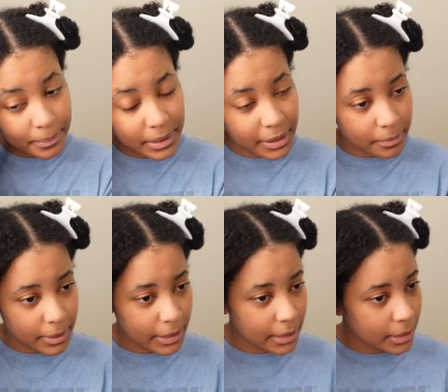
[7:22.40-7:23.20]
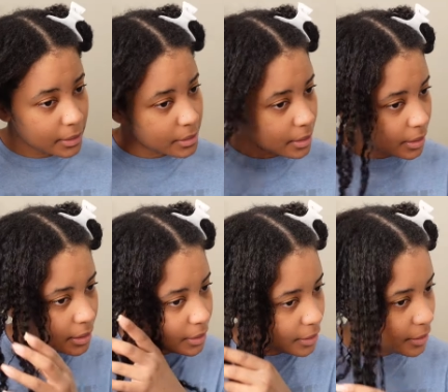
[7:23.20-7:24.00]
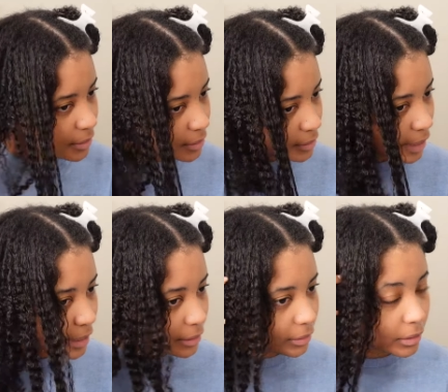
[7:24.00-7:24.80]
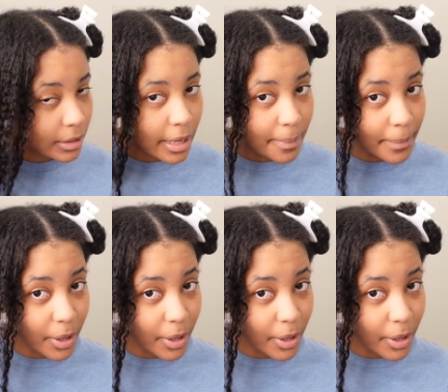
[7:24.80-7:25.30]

medium heat. Like, look at my